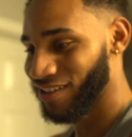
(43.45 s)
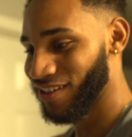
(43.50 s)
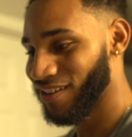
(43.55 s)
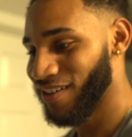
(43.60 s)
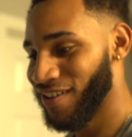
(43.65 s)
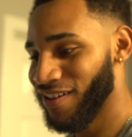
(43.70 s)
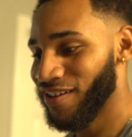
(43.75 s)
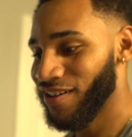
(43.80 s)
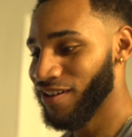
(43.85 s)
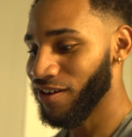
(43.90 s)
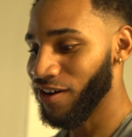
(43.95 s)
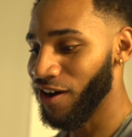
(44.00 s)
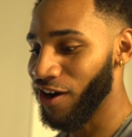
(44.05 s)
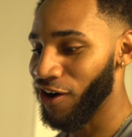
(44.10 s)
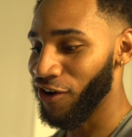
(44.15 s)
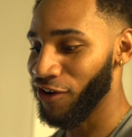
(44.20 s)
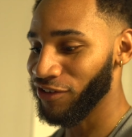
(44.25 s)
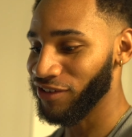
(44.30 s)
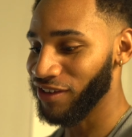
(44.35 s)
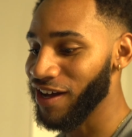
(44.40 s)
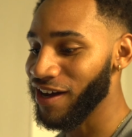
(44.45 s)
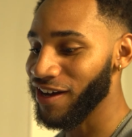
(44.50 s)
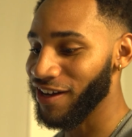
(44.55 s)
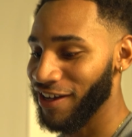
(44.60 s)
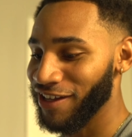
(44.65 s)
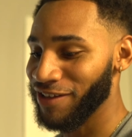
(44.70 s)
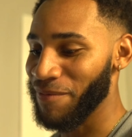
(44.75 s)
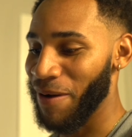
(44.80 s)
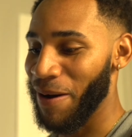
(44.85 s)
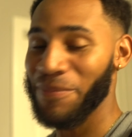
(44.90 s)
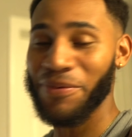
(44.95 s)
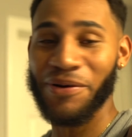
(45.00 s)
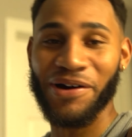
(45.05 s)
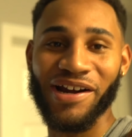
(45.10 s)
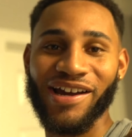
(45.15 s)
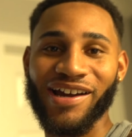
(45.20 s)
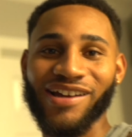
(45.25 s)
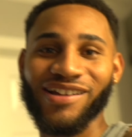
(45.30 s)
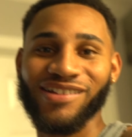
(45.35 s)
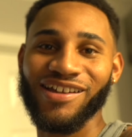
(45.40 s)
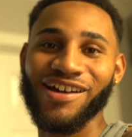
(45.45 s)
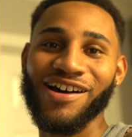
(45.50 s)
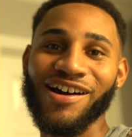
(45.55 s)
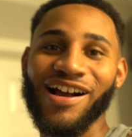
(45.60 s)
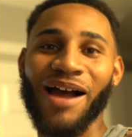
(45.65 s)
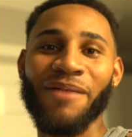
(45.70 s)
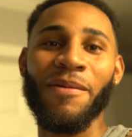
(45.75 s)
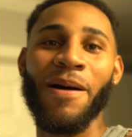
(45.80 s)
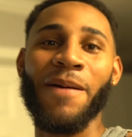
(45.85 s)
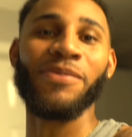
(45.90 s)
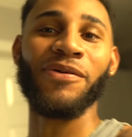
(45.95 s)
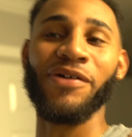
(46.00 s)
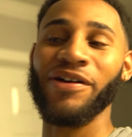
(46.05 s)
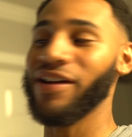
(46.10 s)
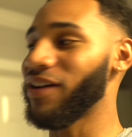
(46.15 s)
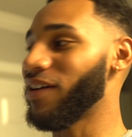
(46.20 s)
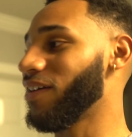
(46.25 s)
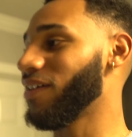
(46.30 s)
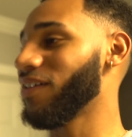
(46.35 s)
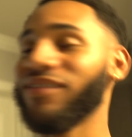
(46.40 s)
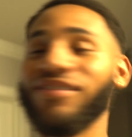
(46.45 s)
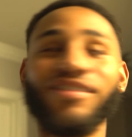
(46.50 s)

can get the bread. Oh, Doug, get my bread. Doug got my bread.